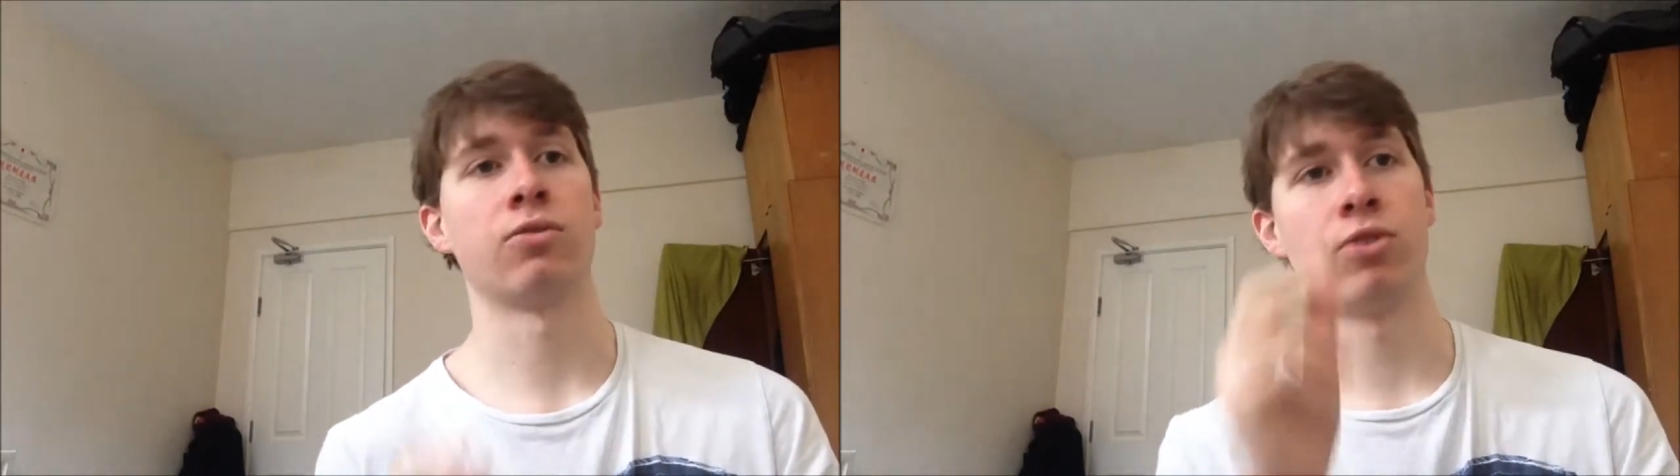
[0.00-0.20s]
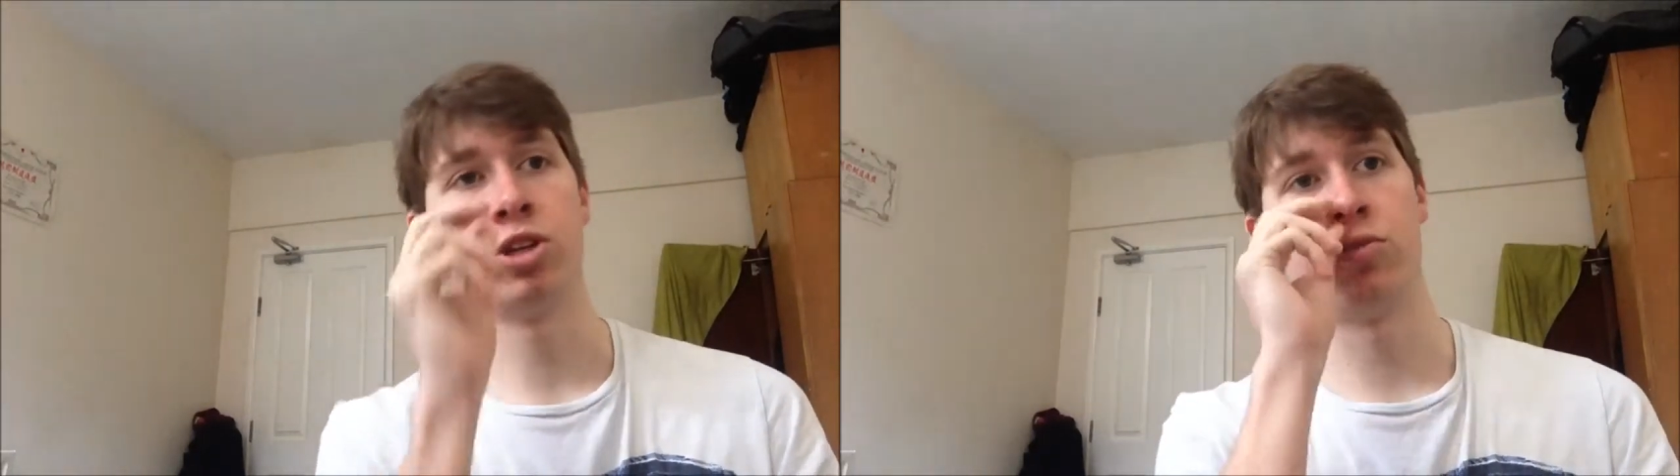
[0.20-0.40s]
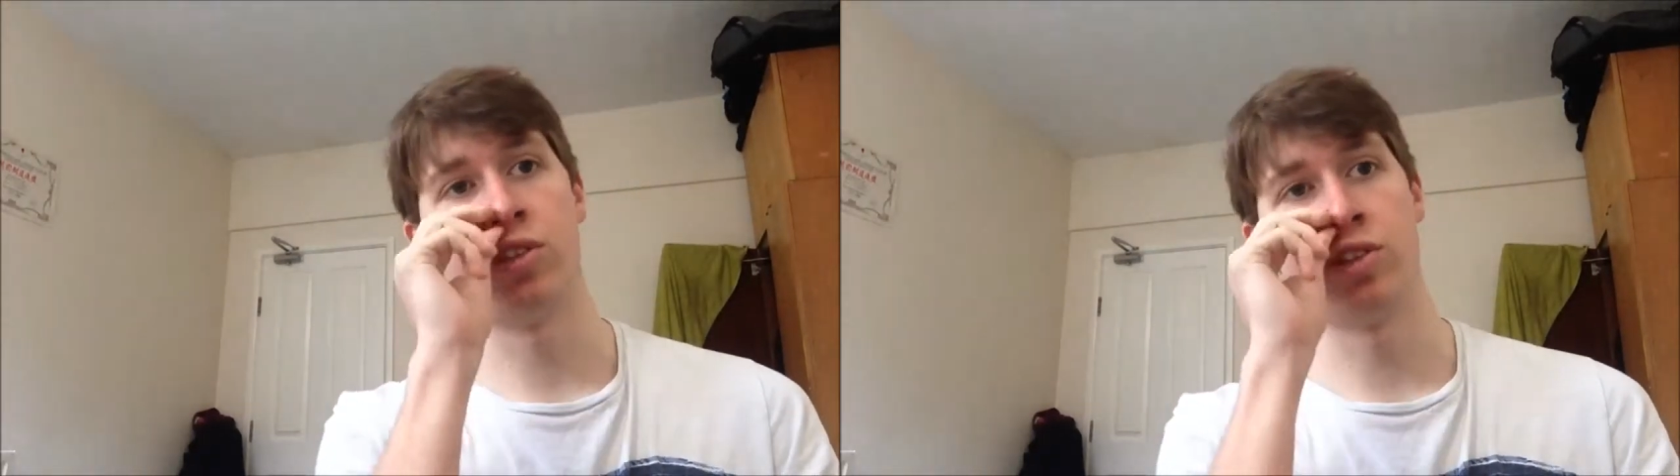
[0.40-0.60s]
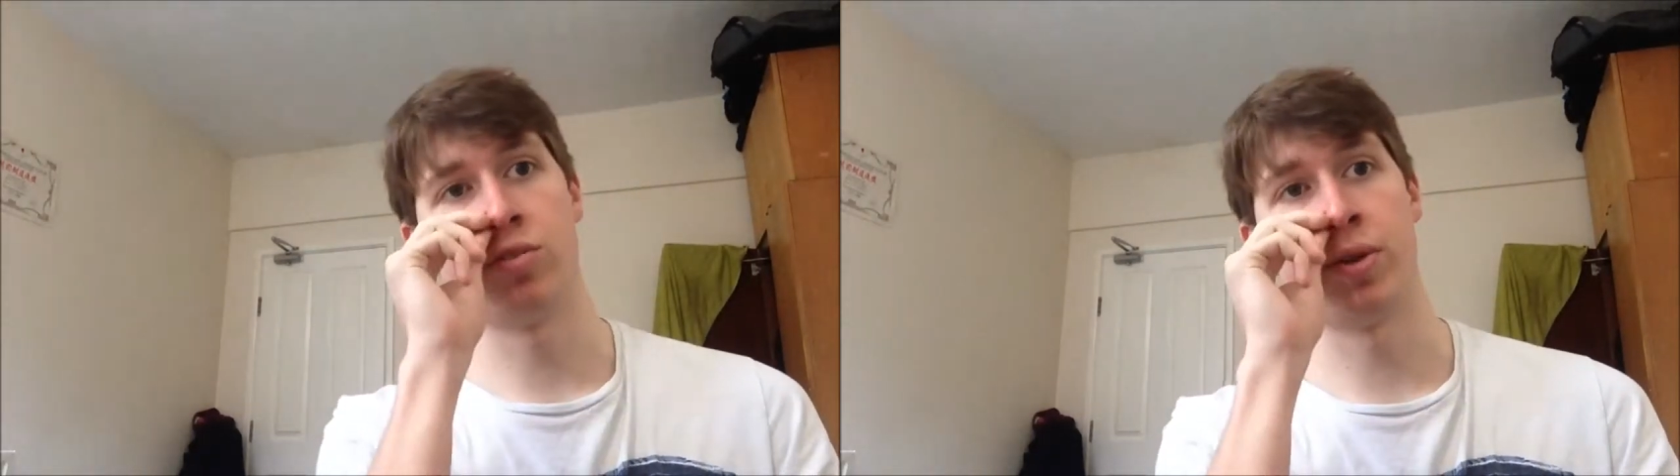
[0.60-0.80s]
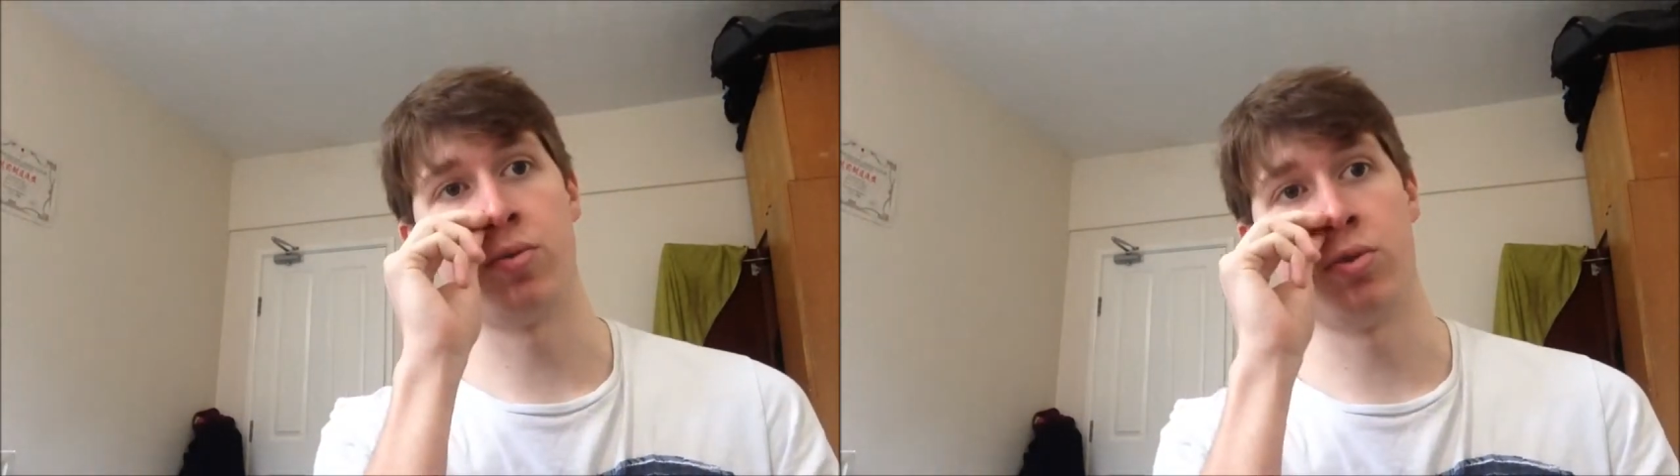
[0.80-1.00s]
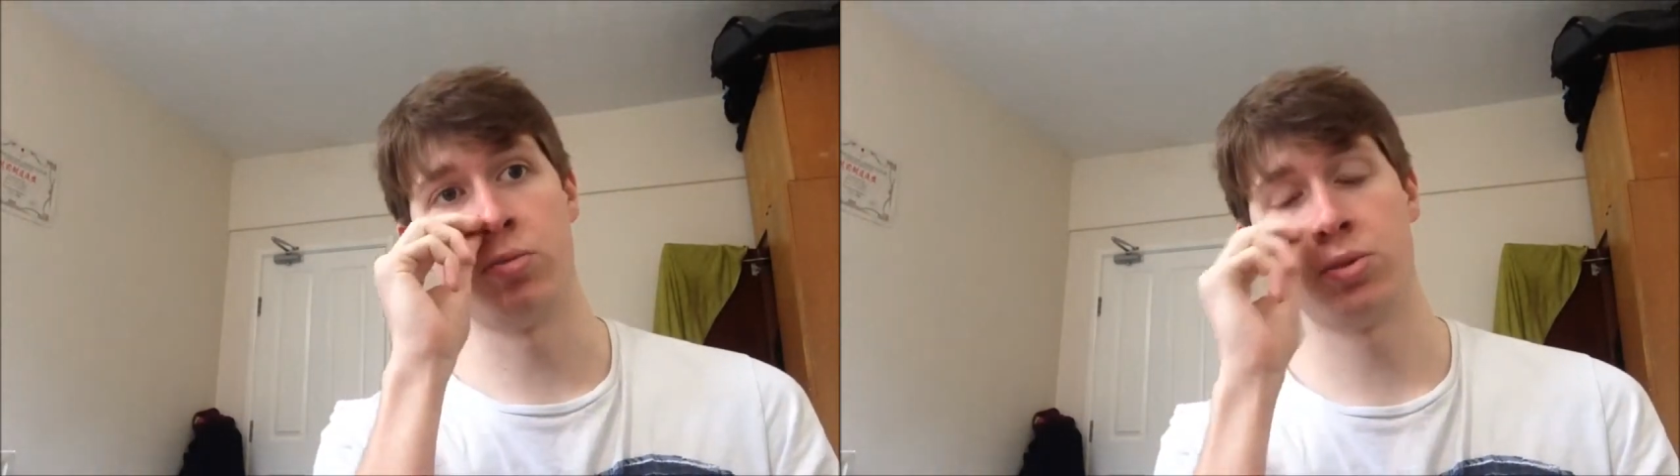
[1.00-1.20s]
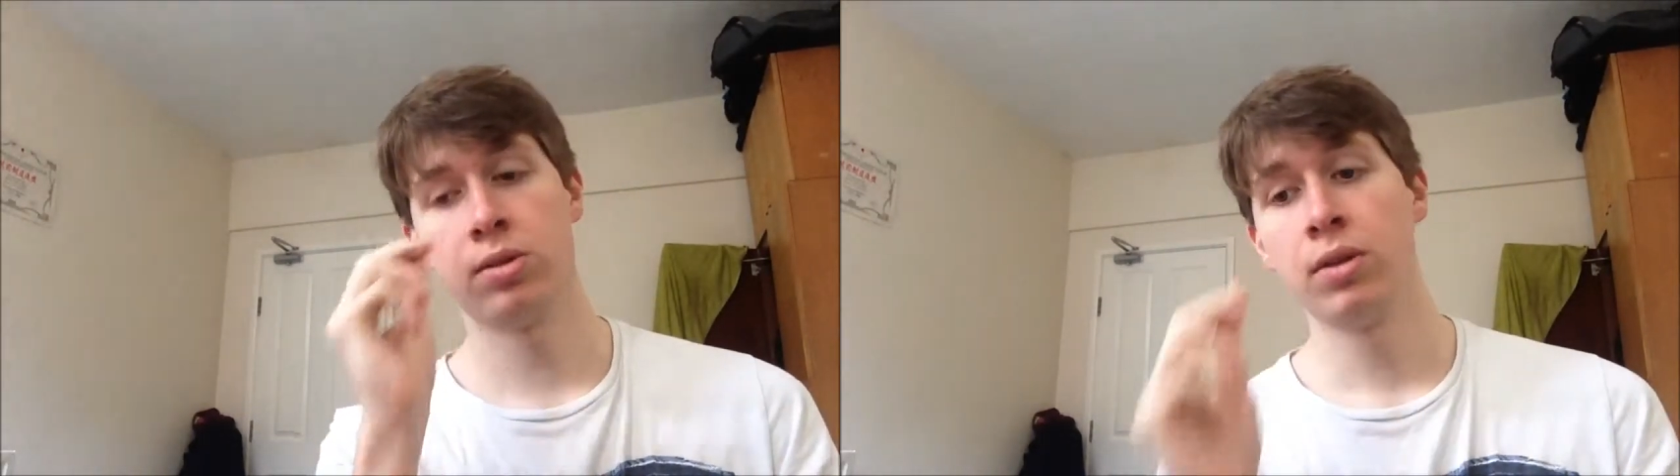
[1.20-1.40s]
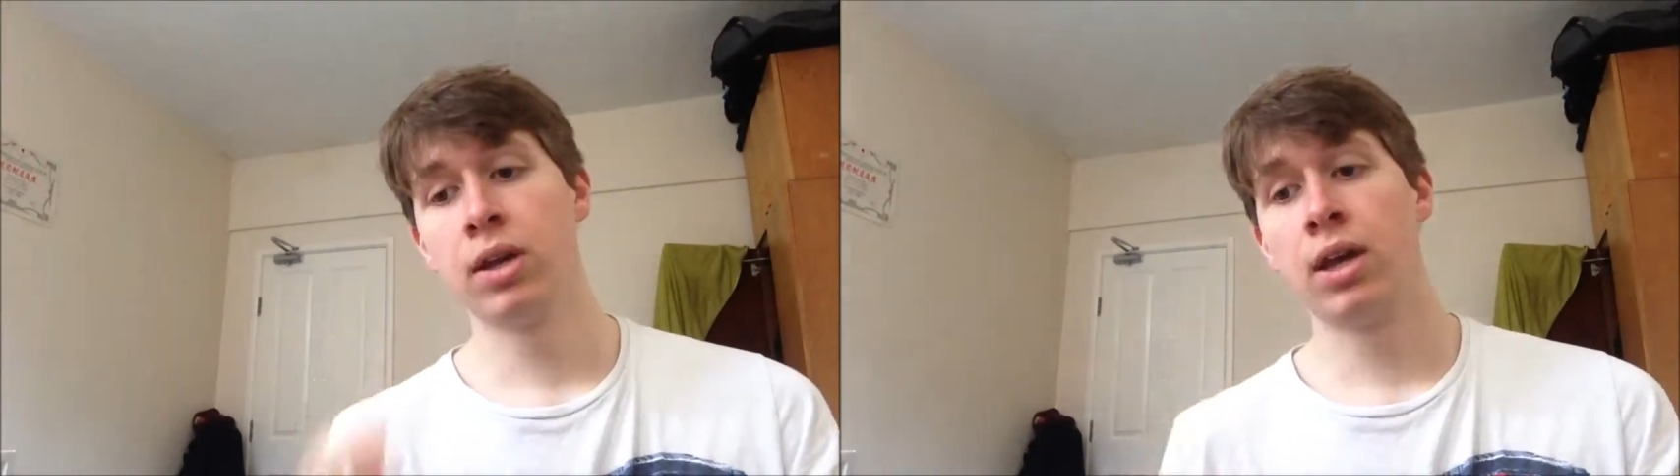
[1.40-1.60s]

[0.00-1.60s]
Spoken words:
for each of these 3 groups.